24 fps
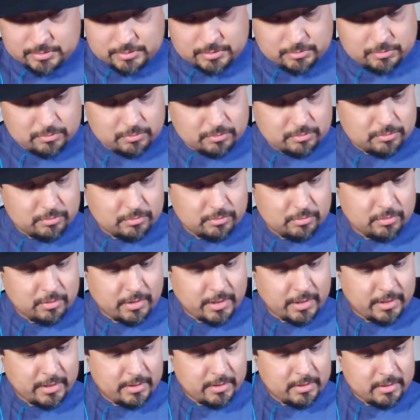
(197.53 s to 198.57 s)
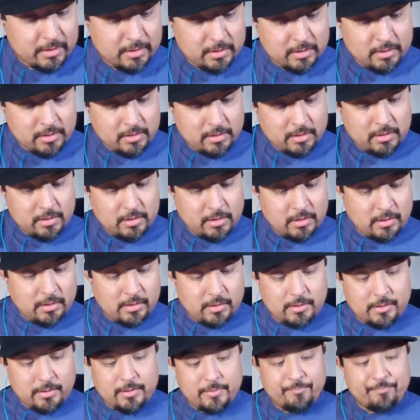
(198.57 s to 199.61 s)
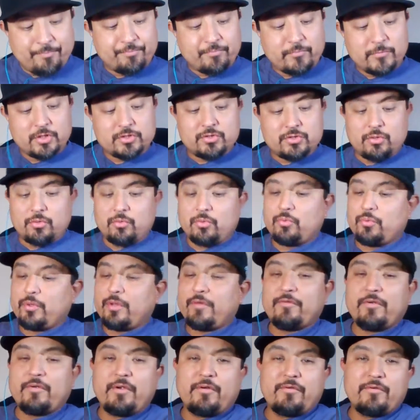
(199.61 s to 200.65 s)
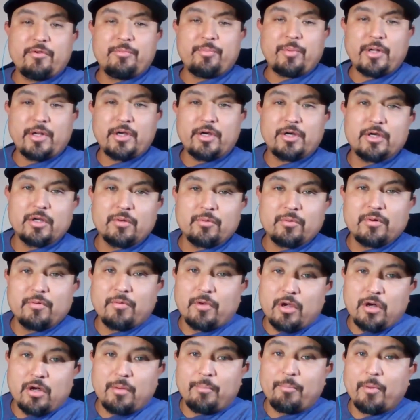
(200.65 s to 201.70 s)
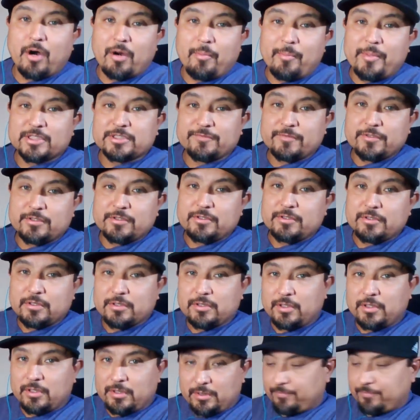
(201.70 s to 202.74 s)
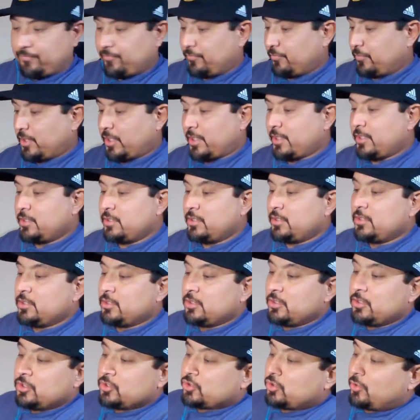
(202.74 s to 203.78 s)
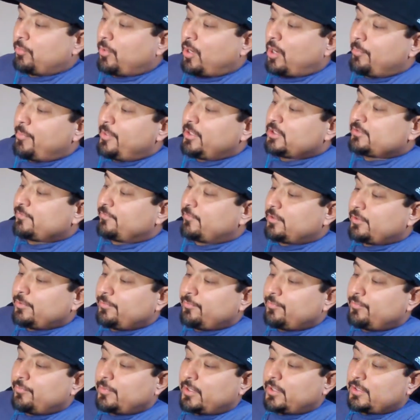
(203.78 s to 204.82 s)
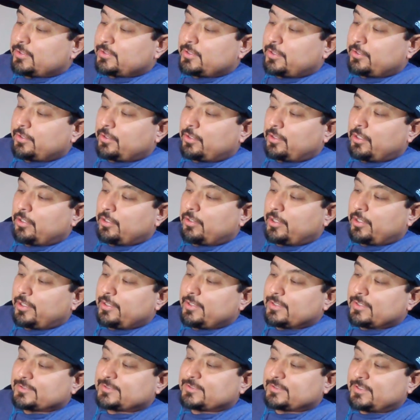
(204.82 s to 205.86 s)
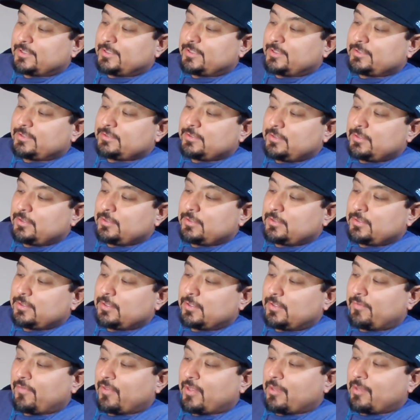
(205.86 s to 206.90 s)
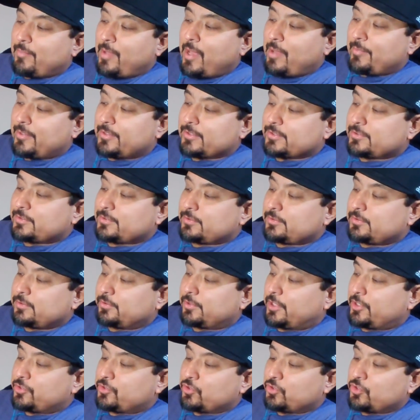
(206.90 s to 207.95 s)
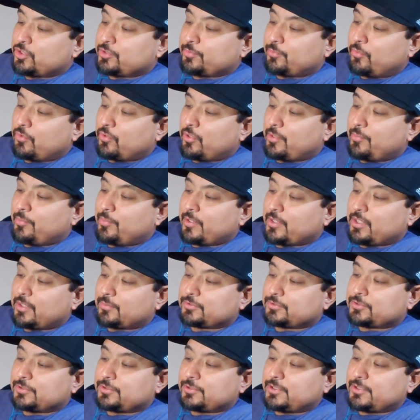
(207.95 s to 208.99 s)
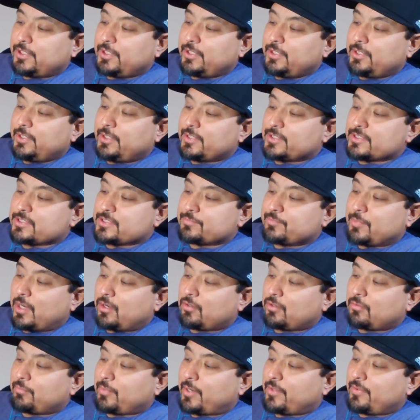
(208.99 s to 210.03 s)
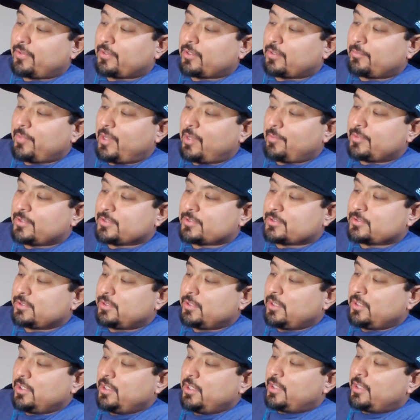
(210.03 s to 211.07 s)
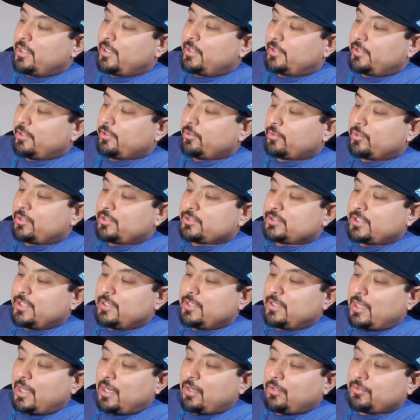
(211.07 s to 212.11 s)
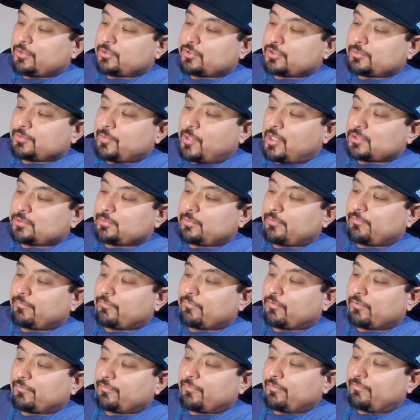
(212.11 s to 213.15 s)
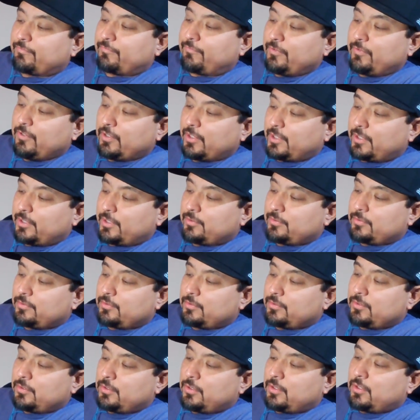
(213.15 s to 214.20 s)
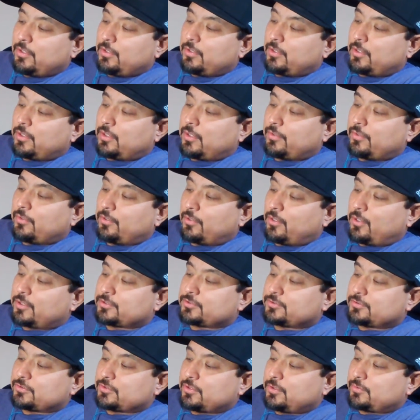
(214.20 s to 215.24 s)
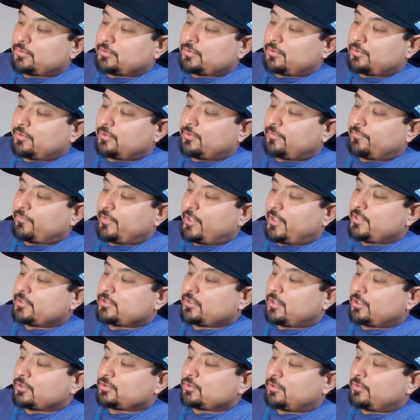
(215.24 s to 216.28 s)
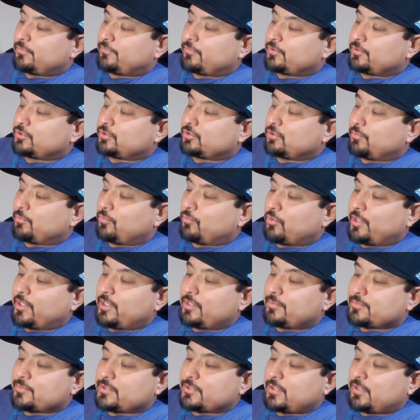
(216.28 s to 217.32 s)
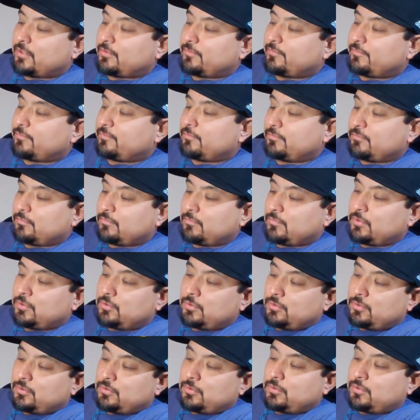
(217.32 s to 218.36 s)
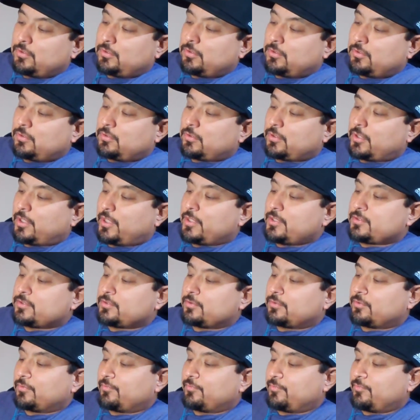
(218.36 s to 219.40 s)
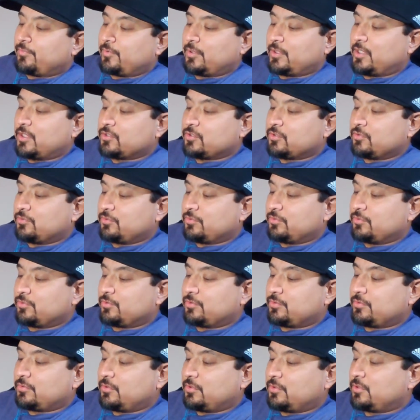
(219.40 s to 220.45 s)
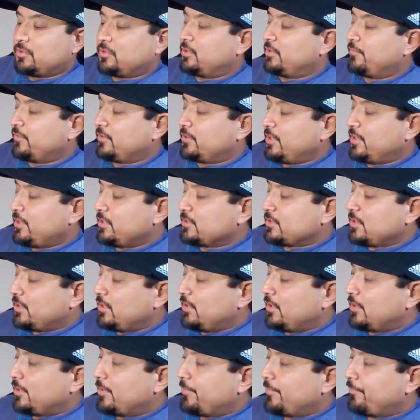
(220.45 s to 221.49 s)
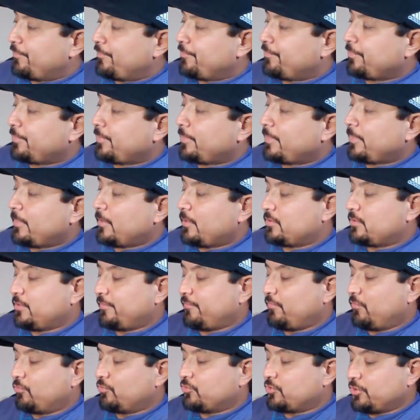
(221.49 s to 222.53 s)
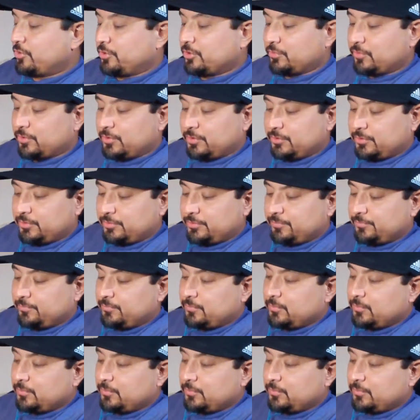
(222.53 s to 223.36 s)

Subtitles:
Okay. So you probably heard a word called bar mitzvah. Okay. So bar mitzvah, and I tell you literally the son of the commandments. When a Jewish boy becomes 13, he is bound by the commandments. In other words, he now is responsible for fulfilling the laws of Scripture. The phrase also refers to the boy himself. Okay, so it gives you different things that different Jewish words.